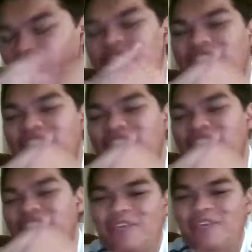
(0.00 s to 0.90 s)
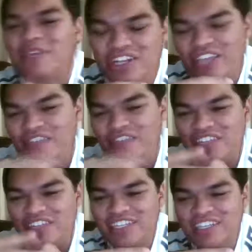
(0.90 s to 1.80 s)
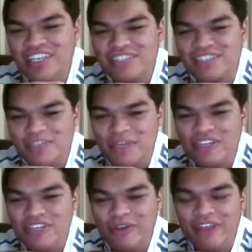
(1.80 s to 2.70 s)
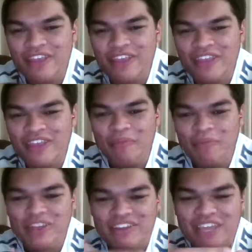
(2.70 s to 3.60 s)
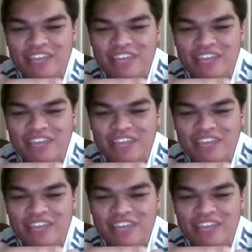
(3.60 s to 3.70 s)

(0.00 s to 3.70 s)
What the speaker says: he's not being patient enough and he's thinking he has the speed to go out there, but they're like